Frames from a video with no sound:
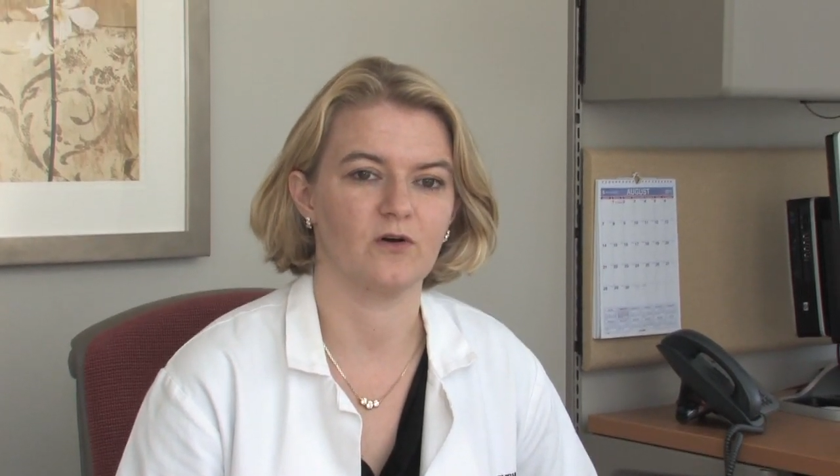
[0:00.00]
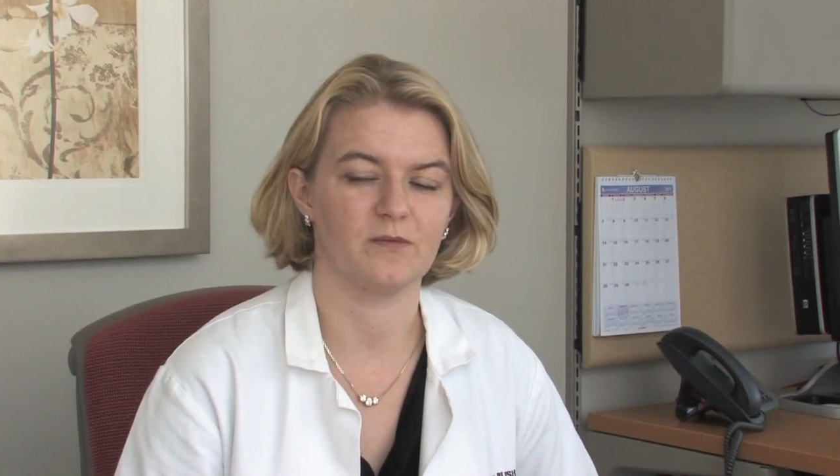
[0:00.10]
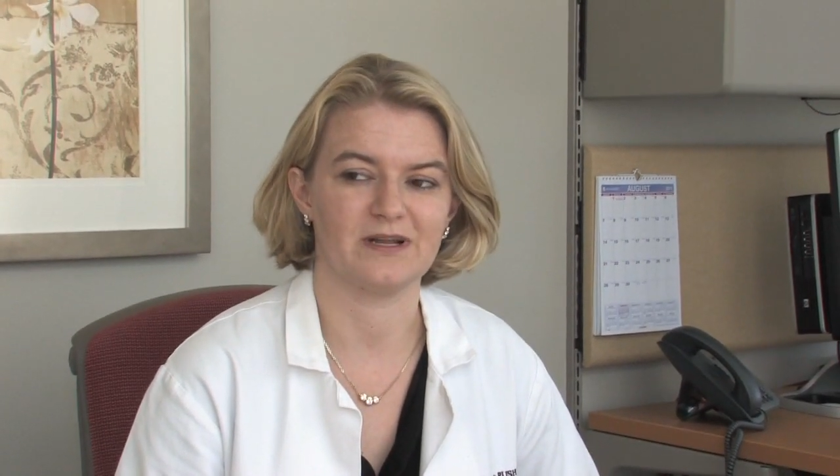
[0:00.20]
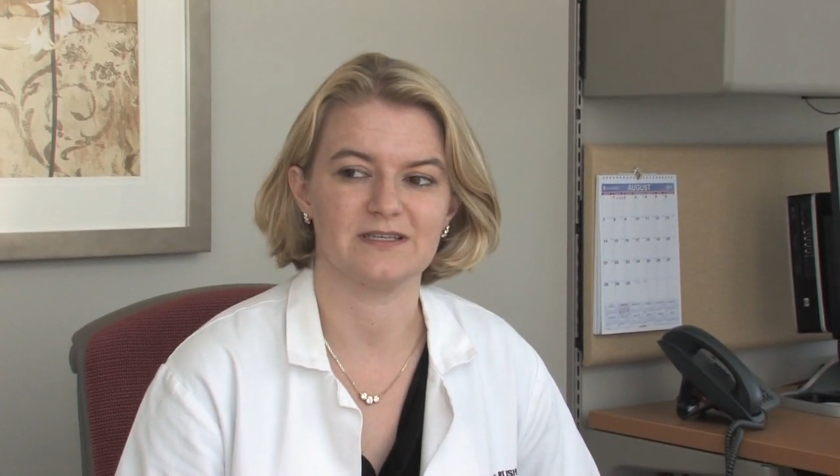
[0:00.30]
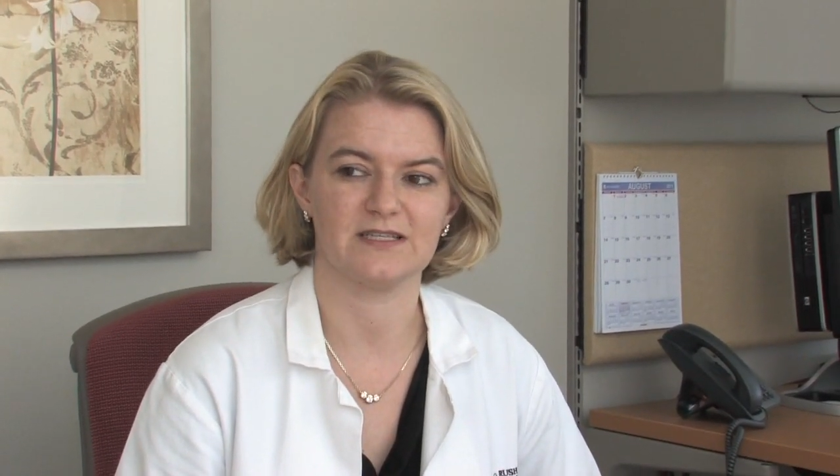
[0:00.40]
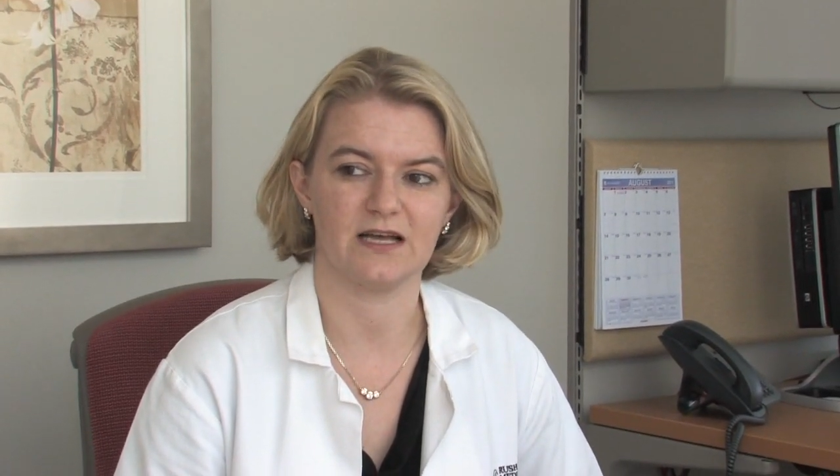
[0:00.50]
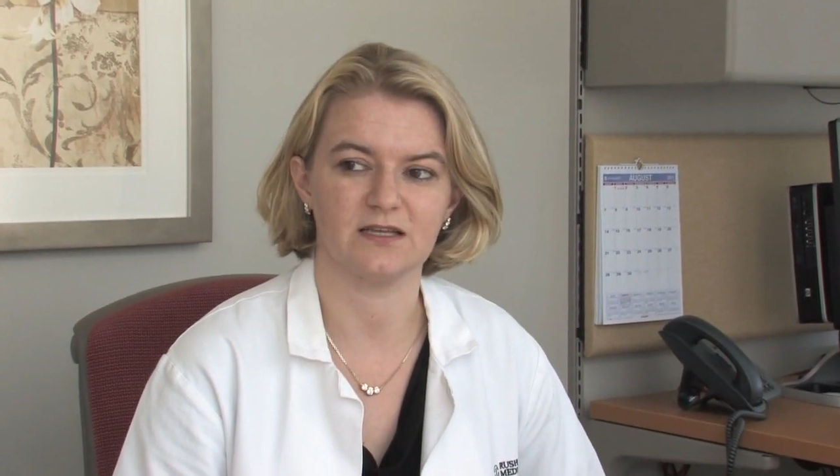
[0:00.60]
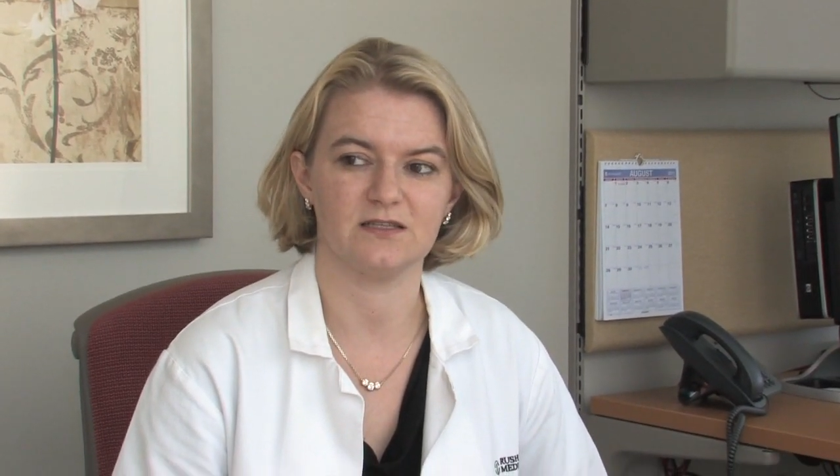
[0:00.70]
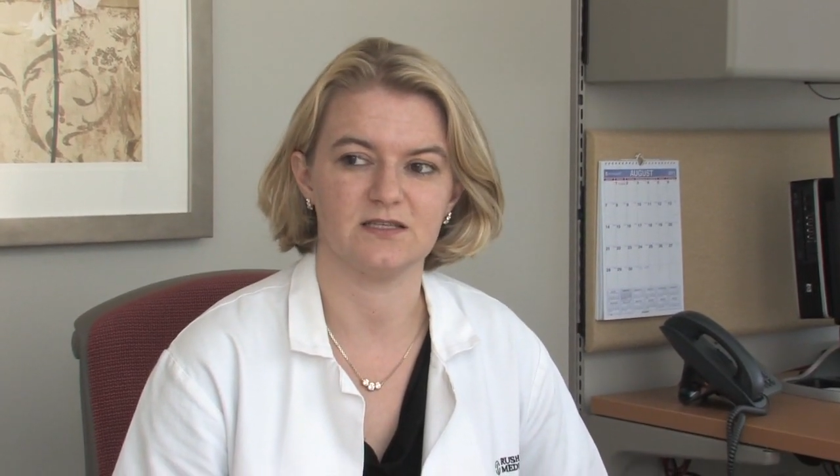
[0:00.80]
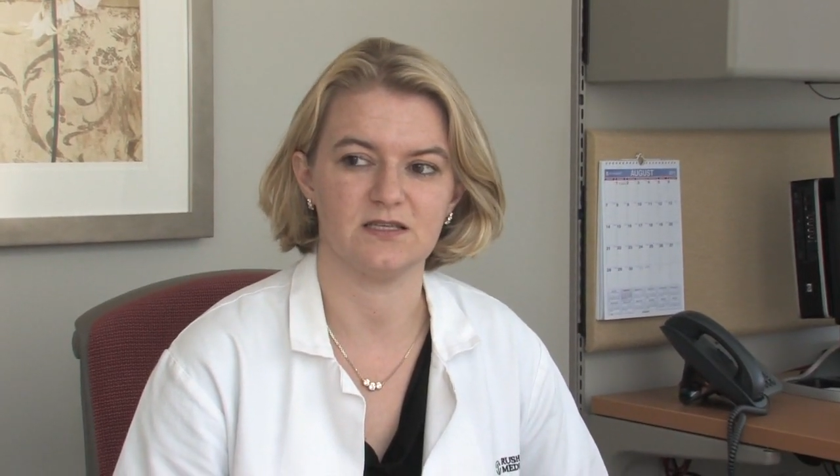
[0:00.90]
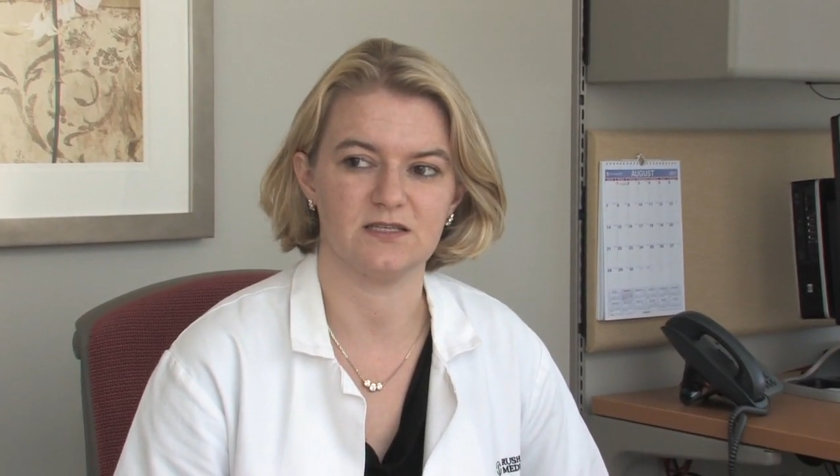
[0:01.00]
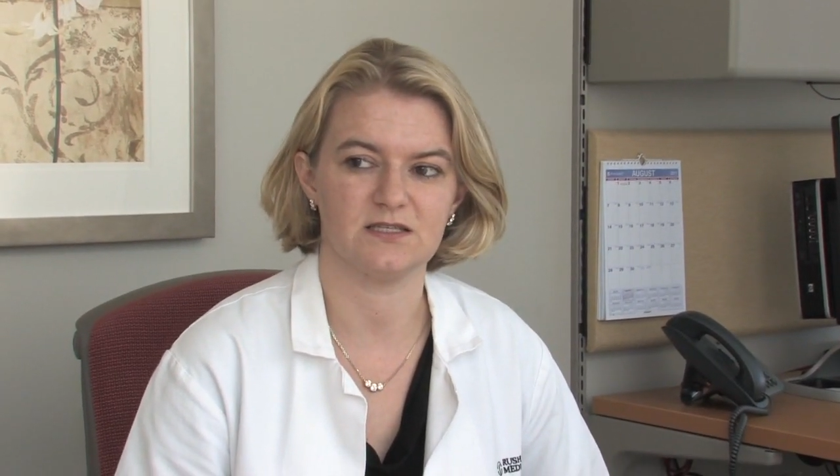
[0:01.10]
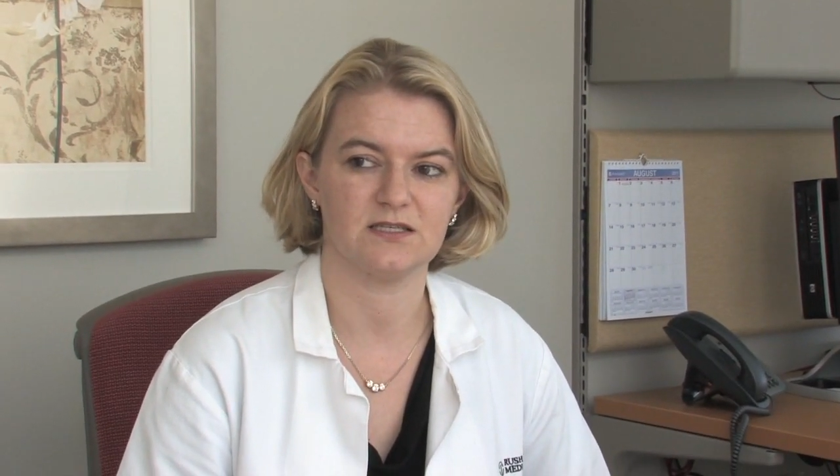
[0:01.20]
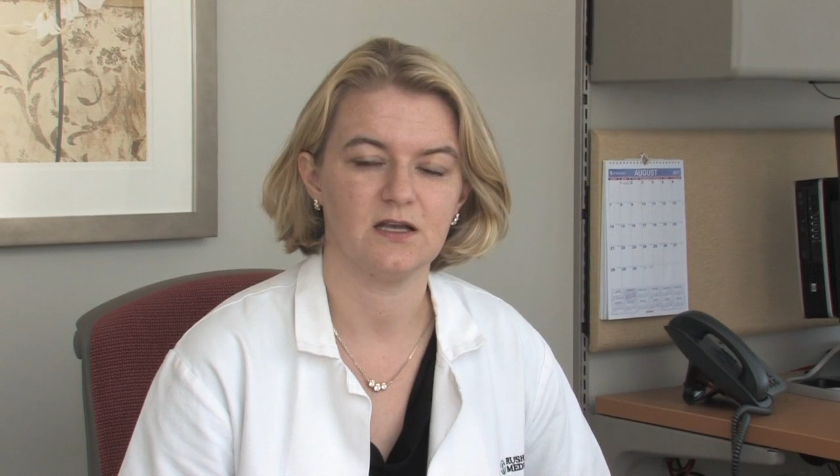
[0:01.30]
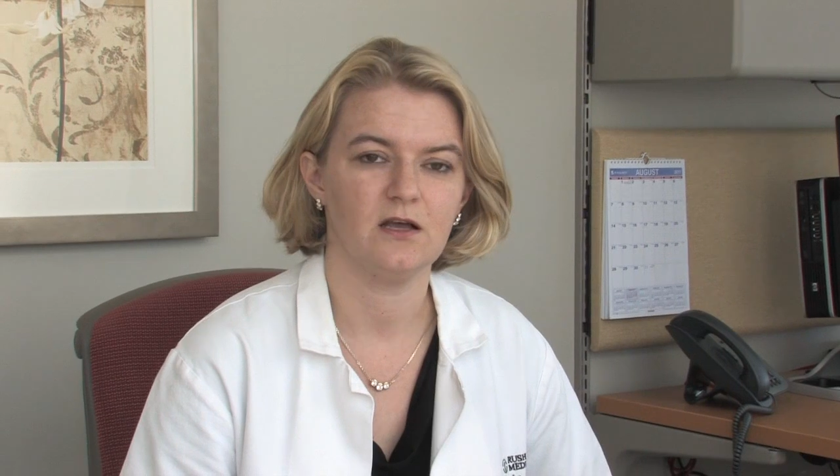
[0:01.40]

or metastatic disease,